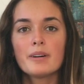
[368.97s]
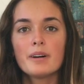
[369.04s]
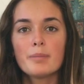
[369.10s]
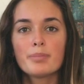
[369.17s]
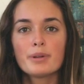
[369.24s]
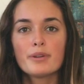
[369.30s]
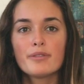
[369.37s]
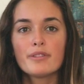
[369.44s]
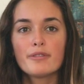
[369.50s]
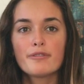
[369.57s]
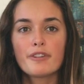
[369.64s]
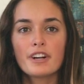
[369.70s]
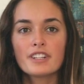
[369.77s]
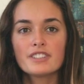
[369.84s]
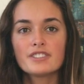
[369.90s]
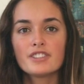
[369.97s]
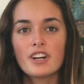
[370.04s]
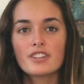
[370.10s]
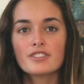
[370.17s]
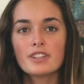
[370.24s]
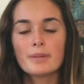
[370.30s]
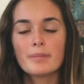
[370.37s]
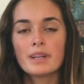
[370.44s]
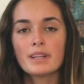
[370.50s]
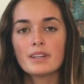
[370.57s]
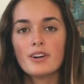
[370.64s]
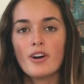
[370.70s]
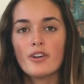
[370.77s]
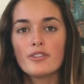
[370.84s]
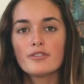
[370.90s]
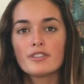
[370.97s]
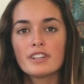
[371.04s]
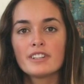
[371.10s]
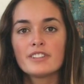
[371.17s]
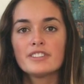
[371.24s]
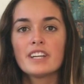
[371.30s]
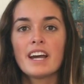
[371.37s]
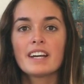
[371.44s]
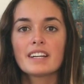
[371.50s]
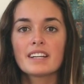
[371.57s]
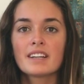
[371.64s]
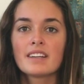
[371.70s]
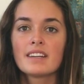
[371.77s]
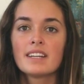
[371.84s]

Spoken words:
approved the first drug treatment called Rilutek.